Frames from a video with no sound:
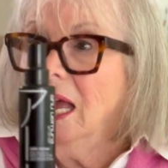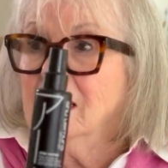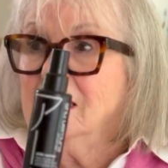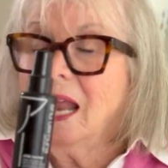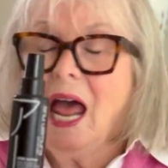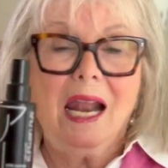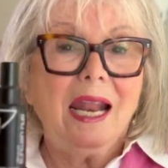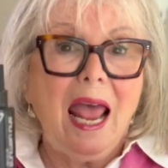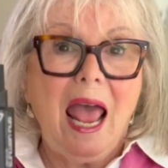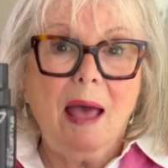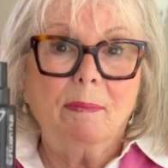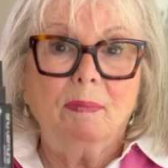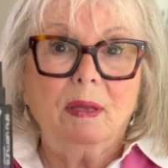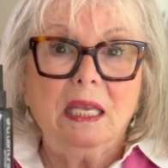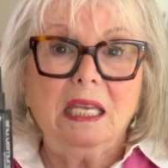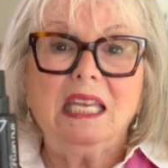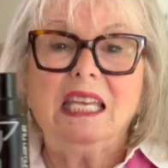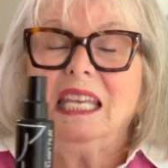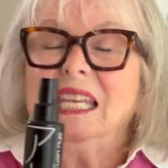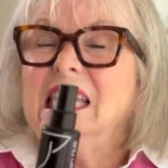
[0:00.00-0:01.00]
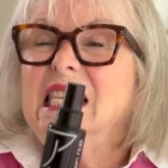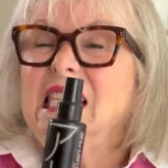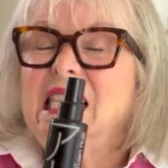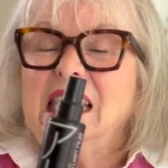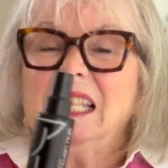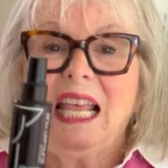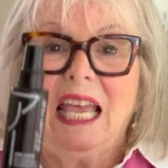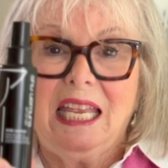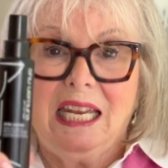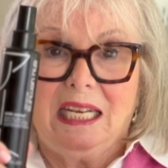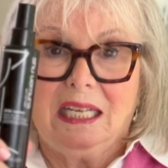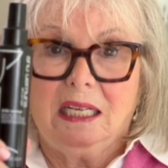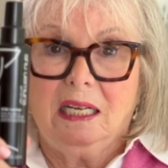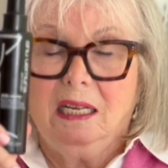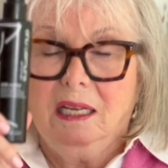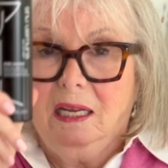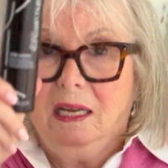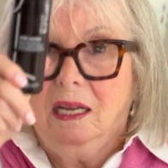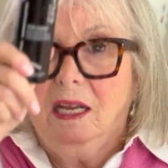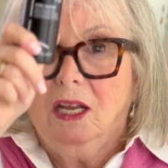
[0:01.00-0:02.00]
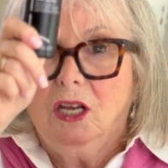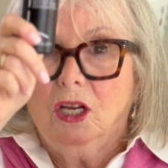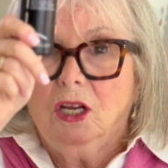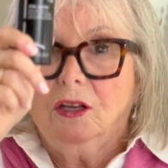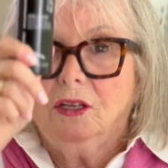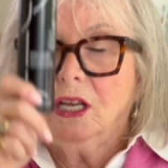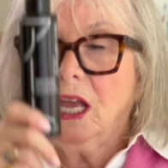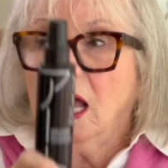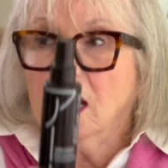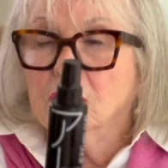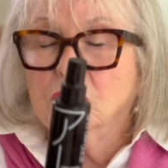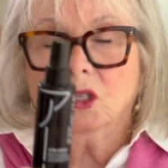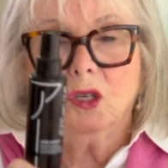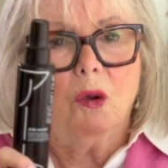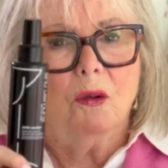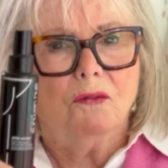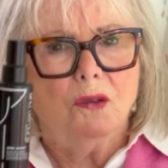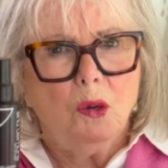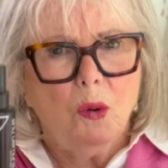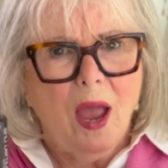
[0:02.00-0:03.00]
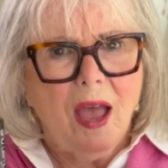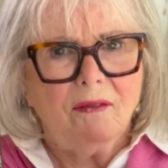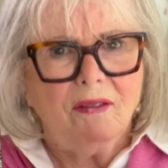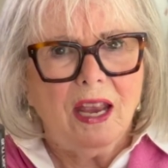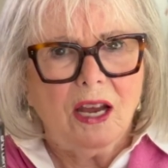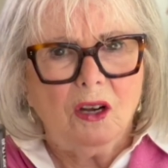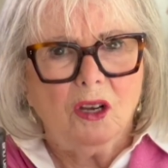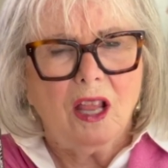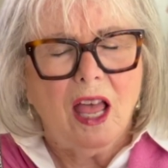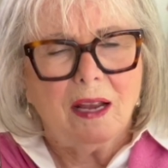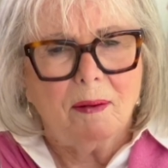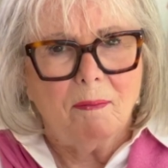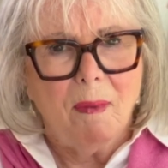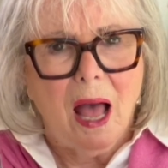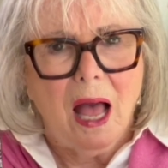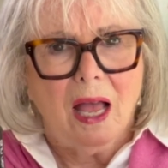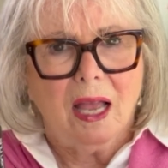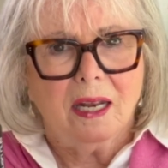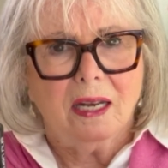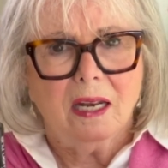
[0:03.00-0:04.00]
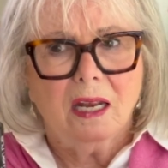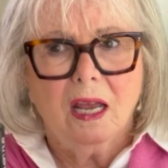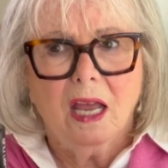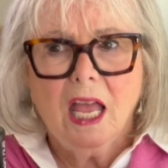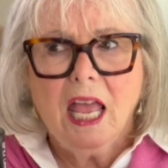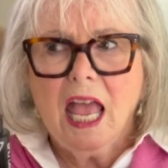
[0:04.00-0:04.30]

not happy, elated. Uh, so if you have hair like mine,